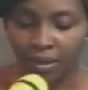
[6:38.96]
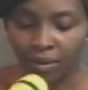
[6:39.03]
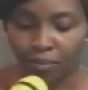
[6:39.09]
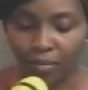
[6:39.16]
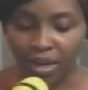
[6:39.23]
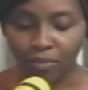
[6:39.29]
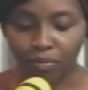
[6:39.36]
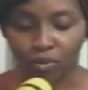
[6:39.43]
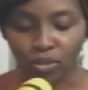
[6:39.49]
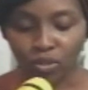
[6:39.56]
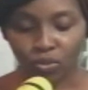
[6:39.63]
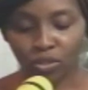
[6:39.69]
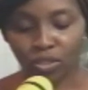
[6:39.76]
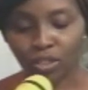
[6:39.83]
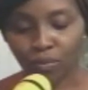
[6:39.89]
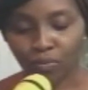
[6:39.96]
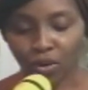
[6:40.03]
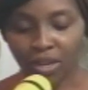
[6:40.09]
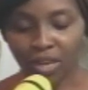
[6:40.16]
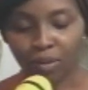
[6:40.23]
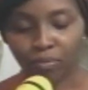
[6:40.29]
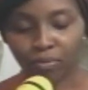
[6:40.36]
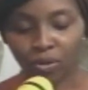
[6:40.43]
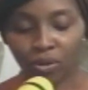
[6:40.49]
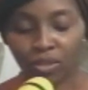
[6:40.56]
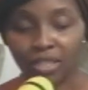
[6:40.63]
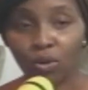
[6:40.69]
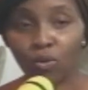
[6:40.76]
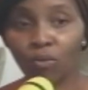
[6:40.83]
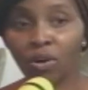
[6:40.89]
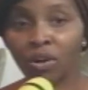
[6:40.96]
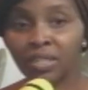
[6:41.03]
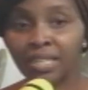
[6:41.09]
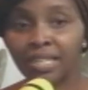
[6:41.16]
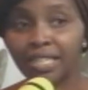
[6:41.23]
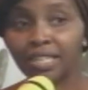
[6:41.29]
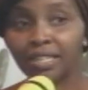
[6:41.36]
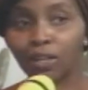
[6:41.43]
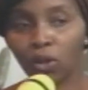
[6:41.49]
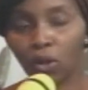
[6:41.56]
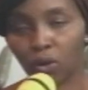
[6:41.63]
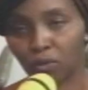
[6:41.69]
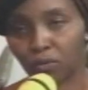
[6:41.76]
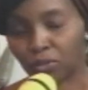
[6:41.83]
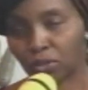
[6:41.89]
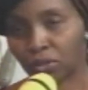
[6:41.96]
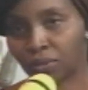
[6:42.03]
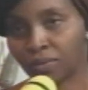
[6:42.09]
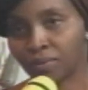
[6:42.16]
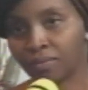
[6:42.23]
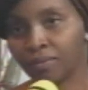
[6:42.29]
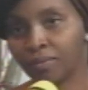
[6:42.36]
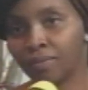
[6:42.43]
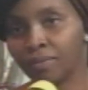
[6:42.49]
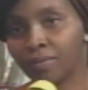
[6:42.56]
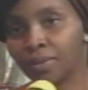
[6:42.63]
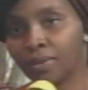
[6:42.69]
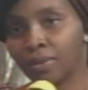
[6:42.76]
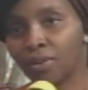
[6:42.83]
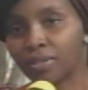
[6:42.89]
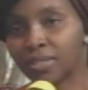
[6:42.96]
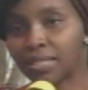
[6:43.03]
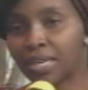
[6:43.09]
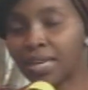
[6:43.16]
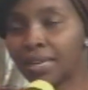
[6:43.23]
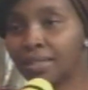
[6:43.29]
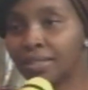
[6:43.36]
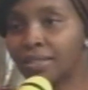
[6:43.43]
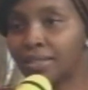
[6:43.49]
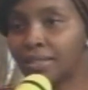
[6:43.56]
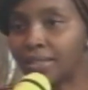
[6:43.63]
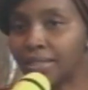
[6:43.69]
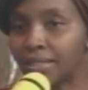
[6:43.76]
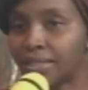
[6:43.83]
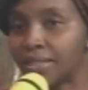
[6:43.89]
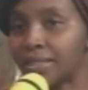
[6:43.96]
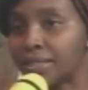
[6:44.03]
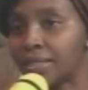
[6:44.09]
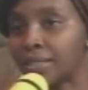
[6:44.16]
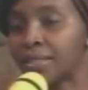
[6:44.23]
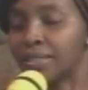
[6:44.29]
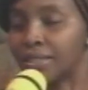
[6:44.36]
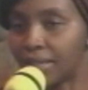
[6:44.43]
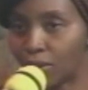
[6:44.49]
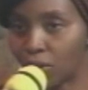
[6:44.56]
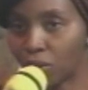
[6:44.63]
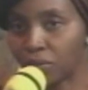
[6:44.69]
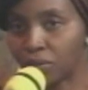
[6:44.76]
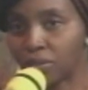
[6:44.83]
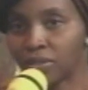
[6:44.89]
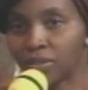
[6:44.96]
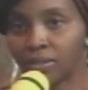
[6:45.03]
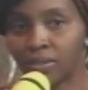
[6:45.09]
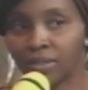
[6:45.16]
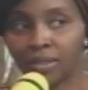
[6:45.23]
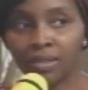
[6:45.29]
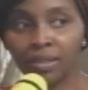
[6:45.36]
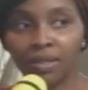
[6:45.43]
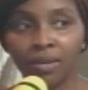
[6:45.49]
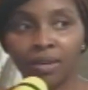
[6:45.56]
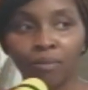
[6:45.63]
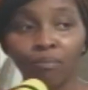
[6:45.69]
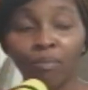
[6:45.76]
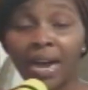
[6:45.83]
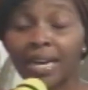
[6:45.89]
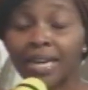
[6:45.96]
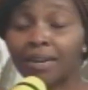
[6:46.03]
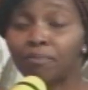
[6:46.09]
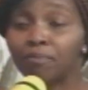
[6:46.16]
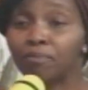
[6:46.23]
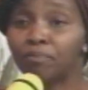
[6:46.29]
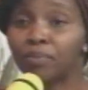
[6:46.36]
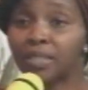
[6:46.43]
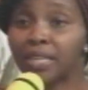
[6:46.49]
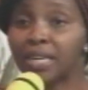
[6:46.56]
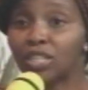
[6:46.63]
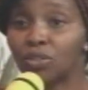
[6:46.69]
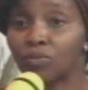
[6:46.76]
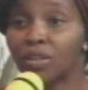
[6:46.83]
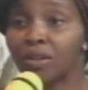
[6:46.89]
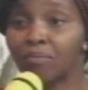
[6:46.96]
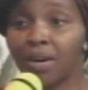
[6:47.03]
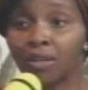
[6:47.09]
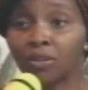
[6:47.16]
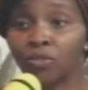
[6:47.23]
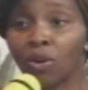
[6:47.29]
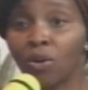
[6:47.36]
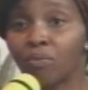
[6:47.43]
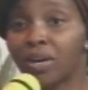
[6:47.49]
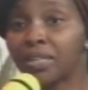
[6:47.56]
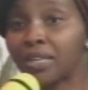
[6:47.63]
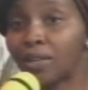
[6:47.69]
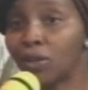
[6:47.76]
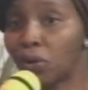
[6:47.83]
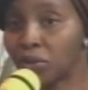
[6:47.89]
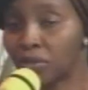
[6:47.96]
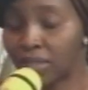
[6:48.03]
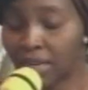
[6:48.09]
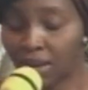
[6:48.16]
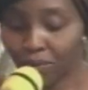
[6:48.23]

Bible says the one he loved. Osea, this is the Lord. Peter the Lord and